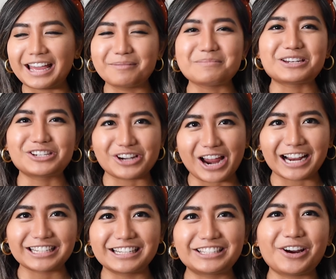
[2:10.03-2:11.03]
I am
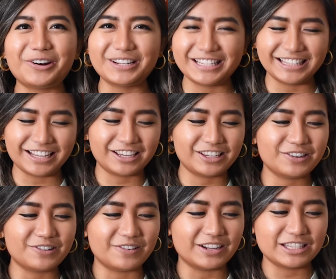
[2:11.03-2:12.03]
attracted towards the
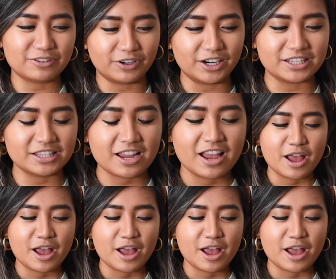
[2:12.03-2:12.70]
cute ones first.